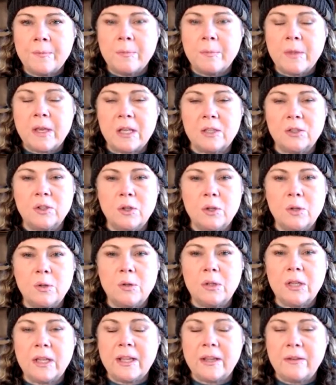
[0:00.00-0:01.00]
because you
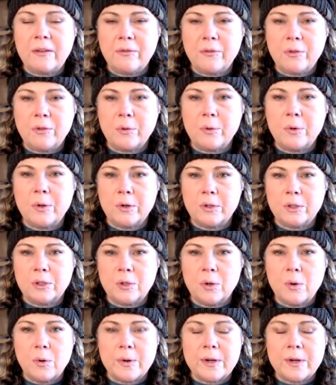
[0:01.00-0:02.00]
live through your
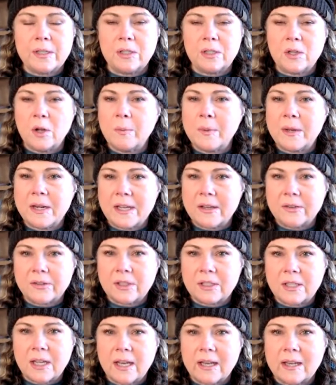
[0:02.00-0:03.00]
stories. Nobody else
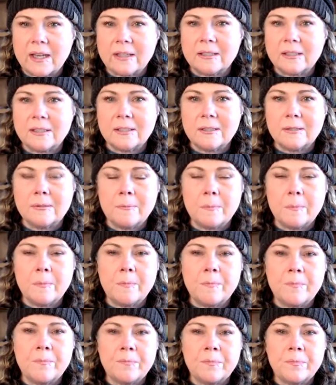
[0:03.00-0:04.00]
does.
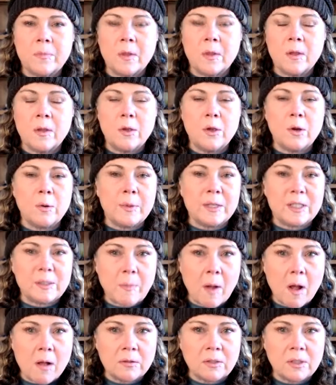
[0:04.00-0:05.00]
You're
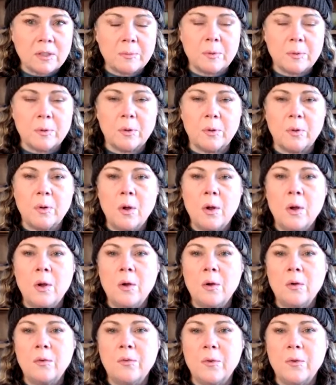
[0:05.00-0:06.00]
responsible
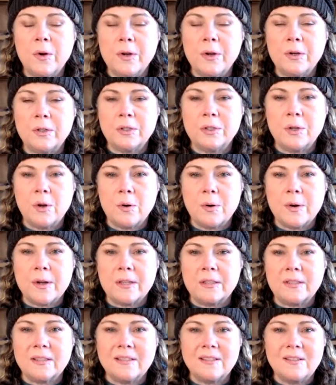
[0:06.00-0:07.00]
for your
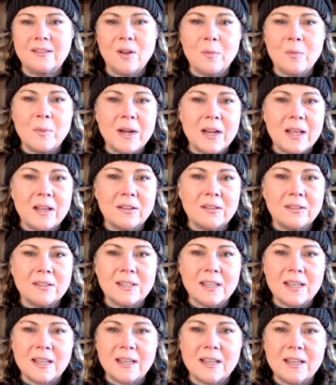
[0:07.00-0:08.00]
stories. Nobody else
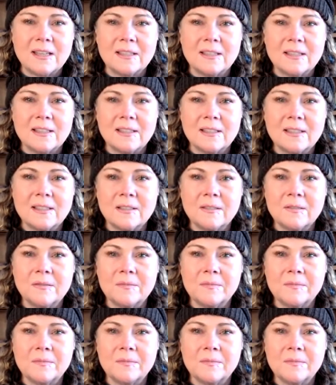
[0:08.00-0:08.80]
is.